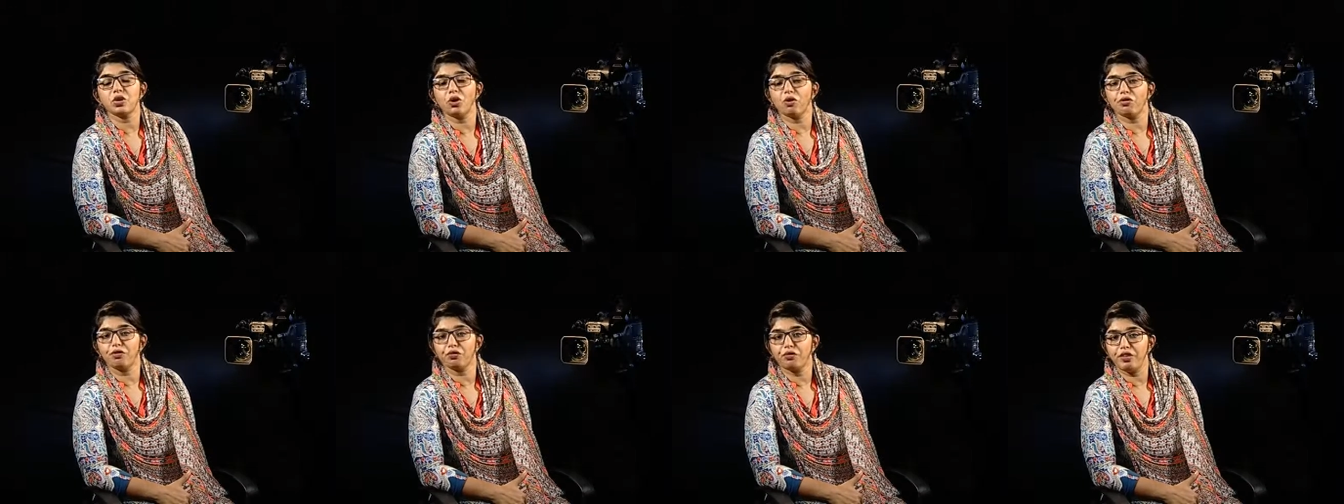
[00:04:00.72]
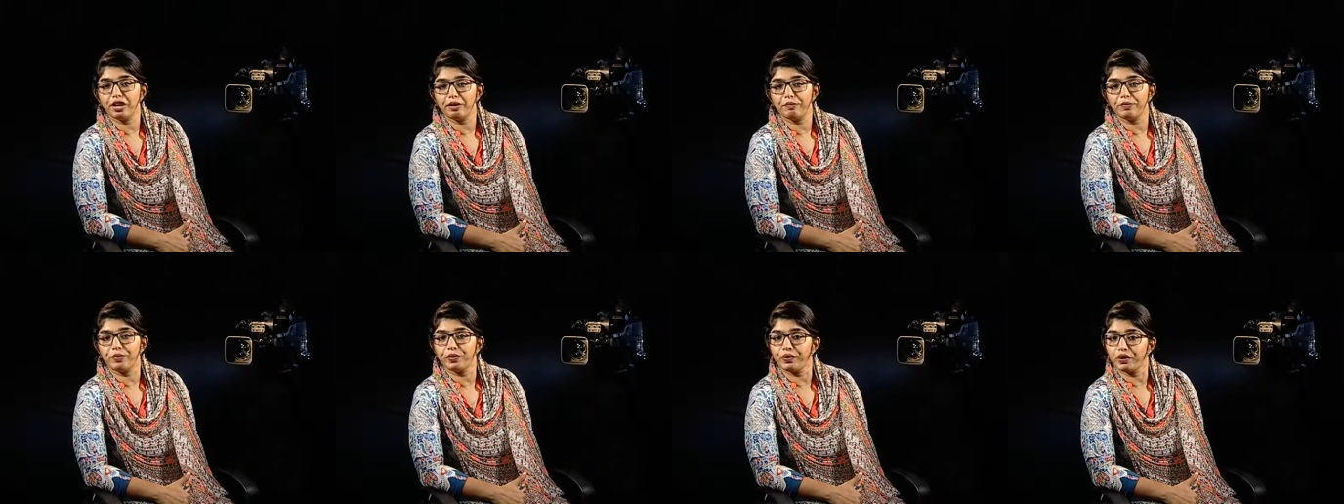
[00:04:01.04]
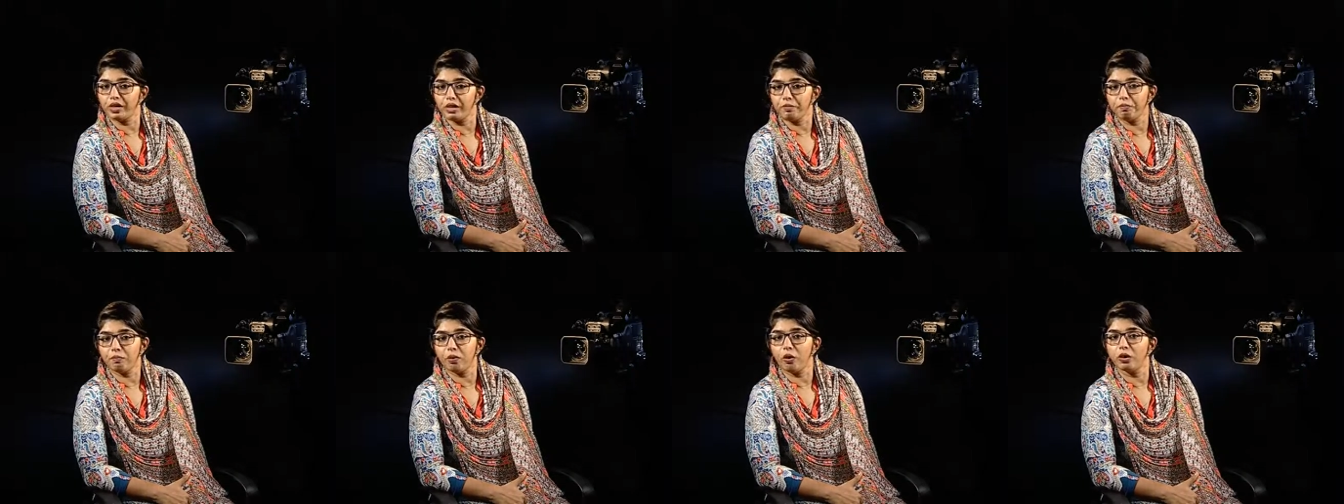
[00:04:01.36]
of Web
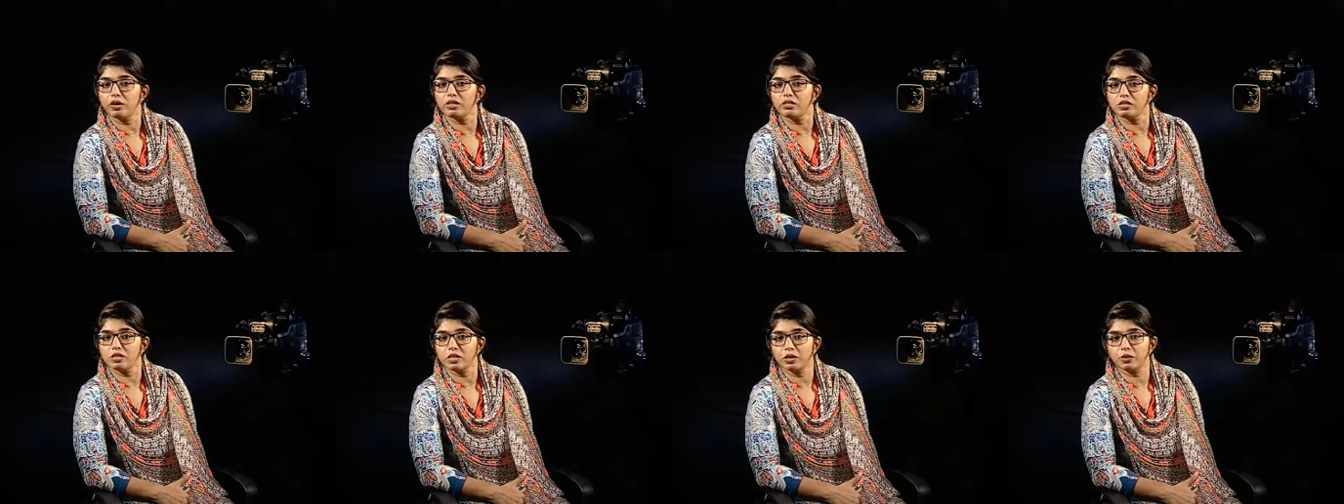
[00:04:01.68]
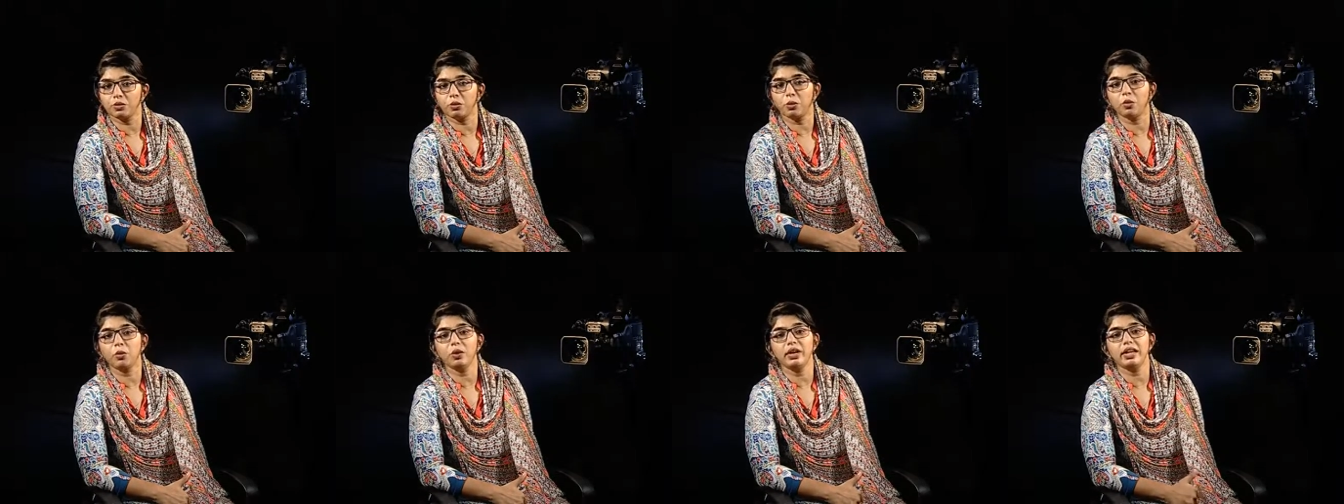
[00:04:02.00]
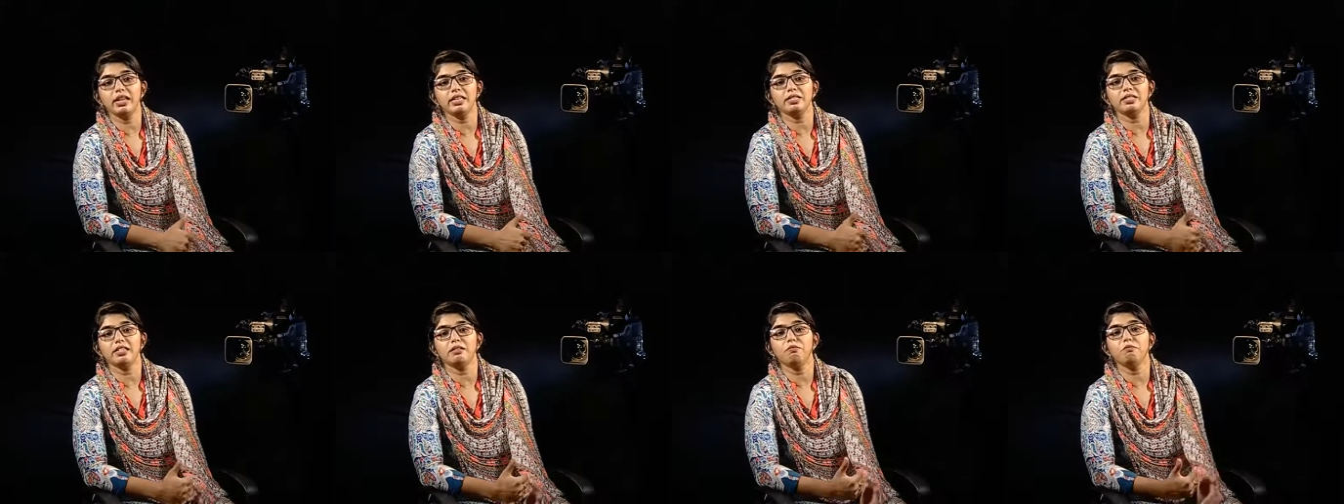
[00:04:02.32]
3.0
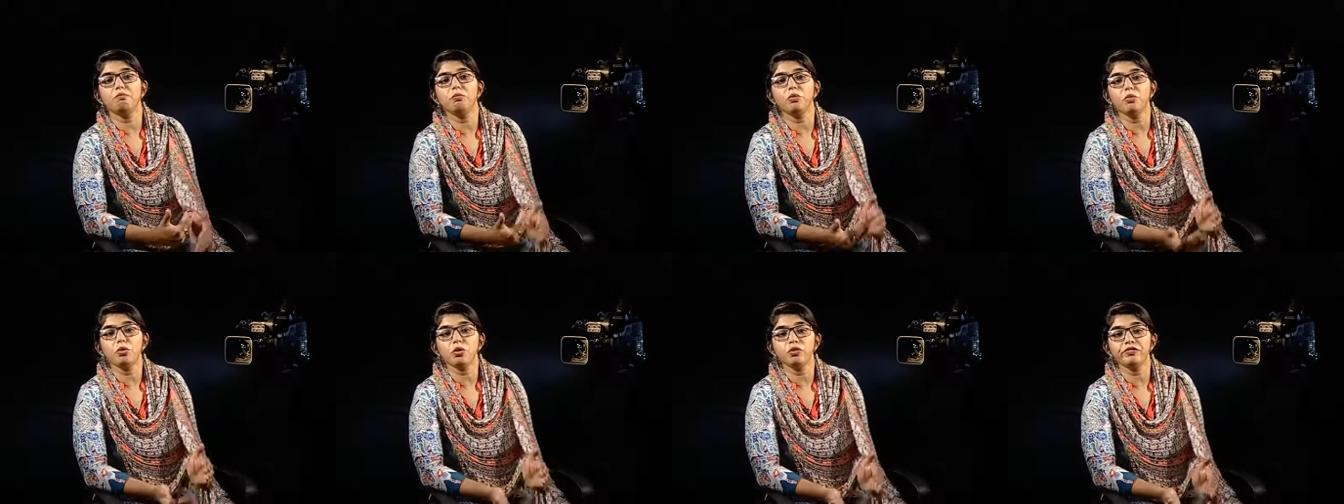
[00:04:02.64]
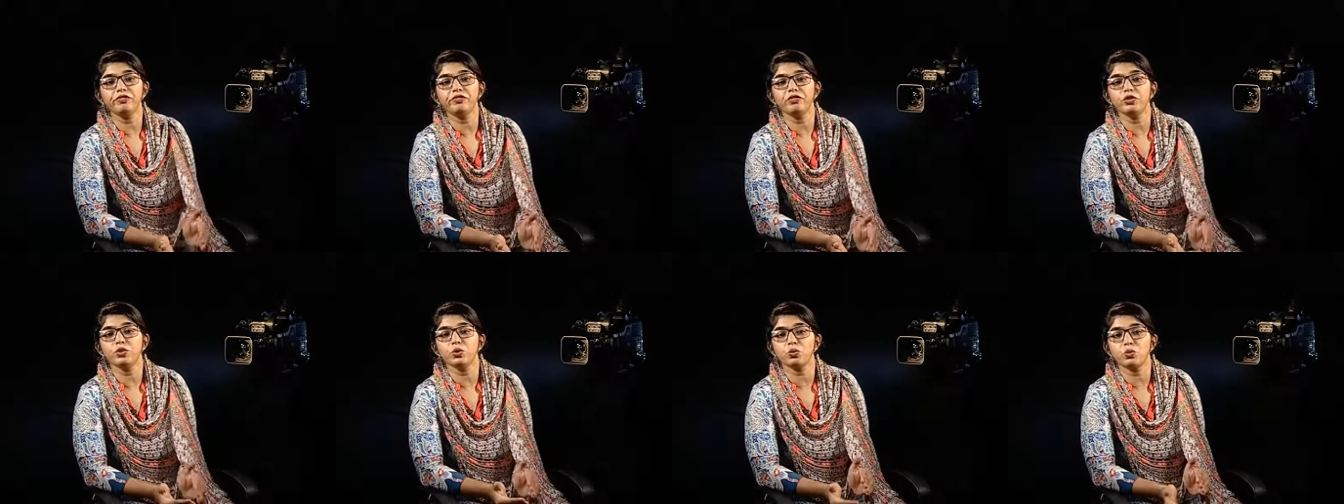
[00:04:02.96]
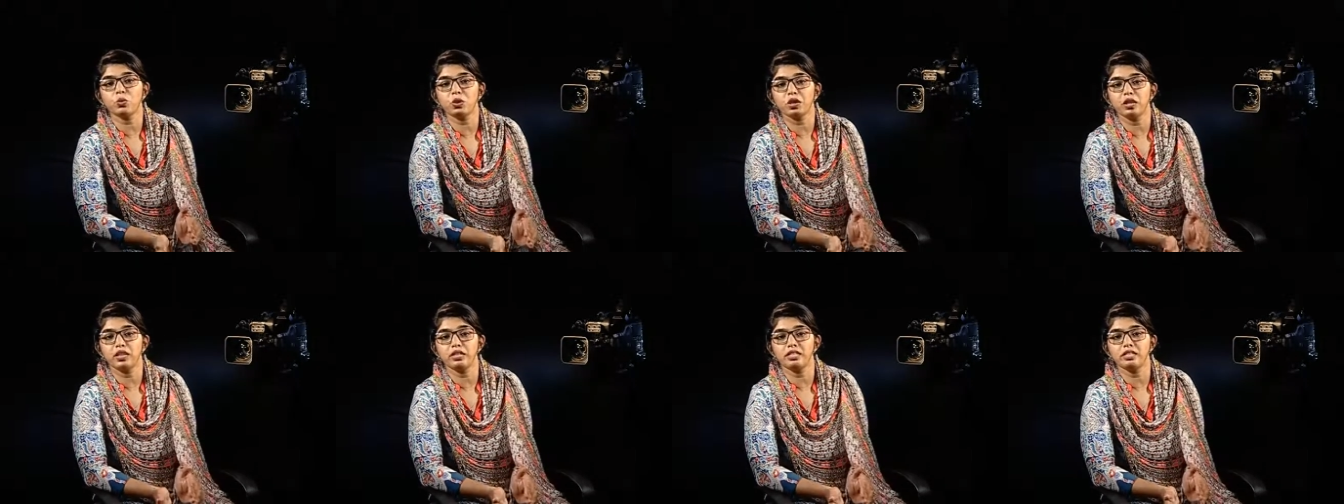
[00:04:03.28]
is a move
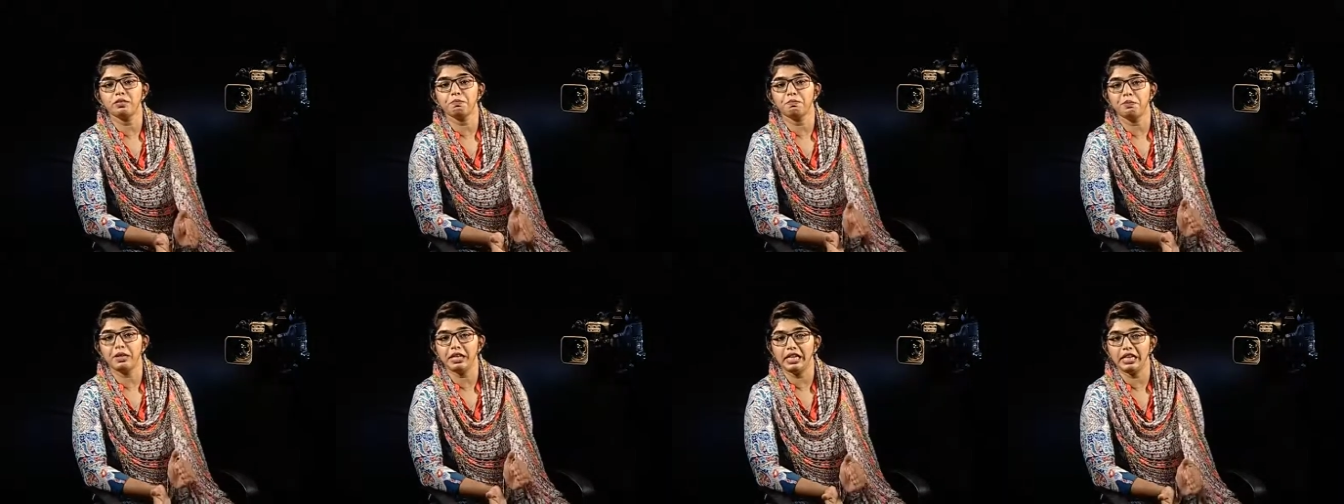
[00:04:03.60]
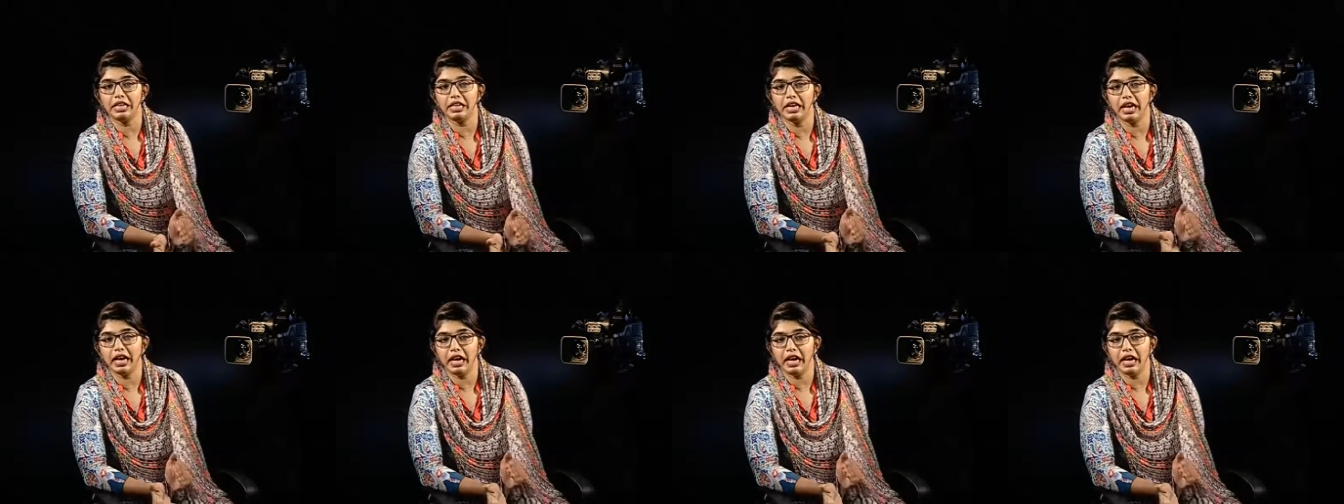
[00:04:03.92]
towards being